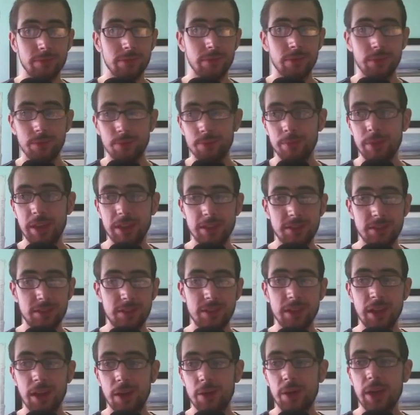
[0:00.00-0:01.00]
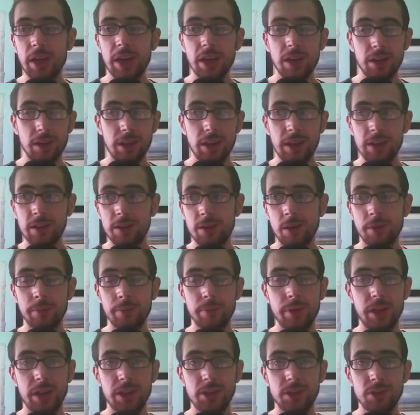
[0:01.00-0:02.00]
mixed, in
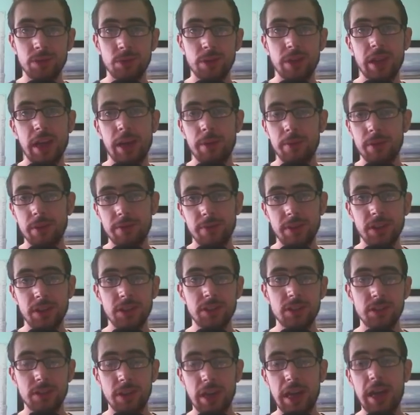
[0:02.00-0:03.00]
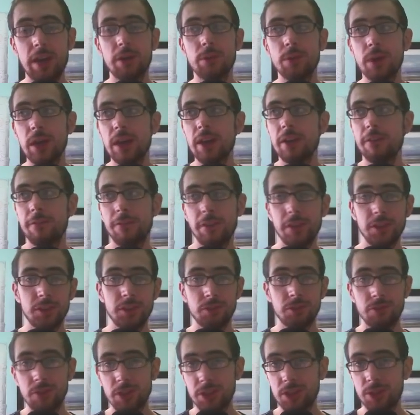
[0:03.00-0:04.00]
combination with how
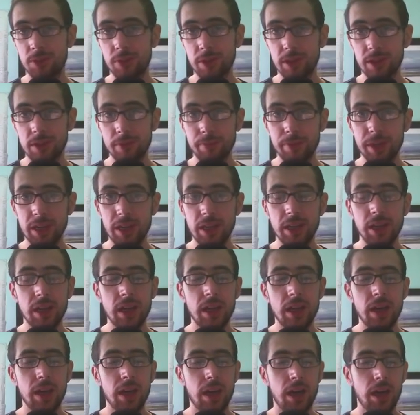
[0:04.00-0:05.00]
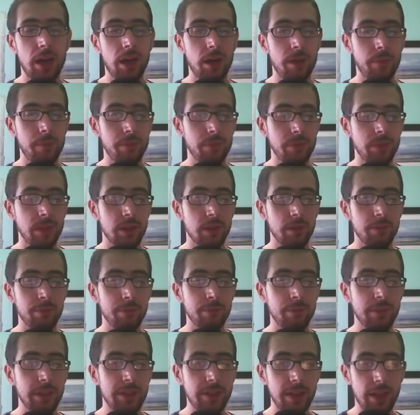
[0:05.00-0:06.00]
feature rich you want it to be.
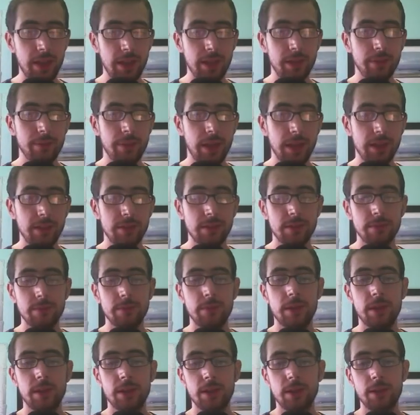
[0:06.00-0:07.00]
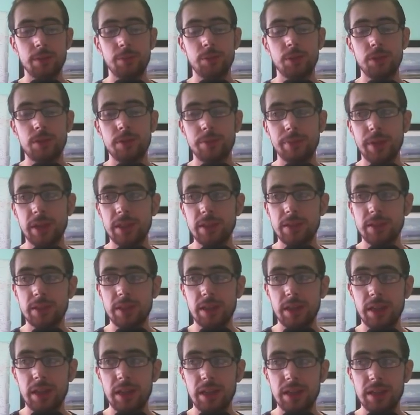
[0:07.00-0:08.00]
Mate, Ubuntu Mate,
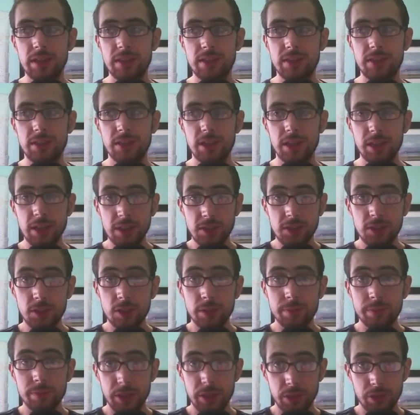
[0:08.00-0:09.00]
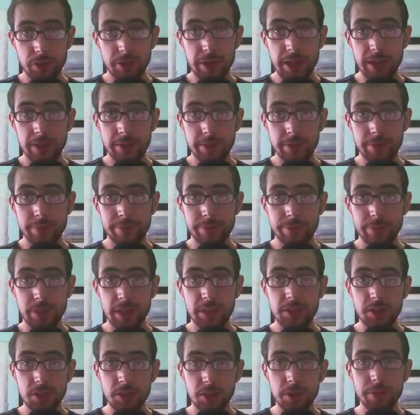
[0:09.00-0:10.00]
it's a good middle ground.
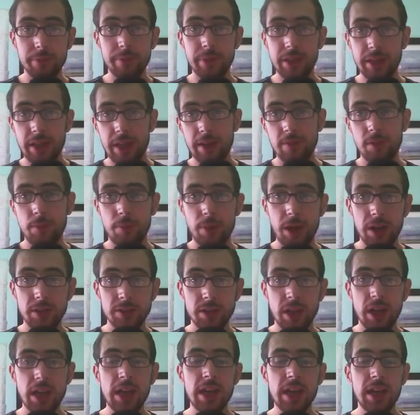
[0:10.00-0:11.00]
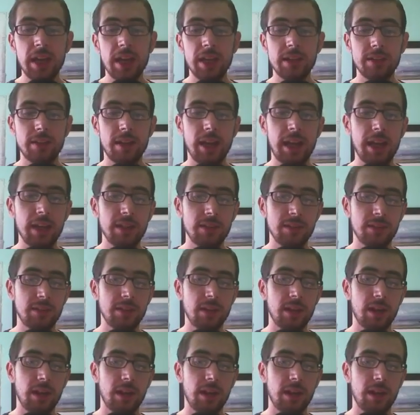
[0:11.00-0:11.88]
It's a good mid-level browser. It's less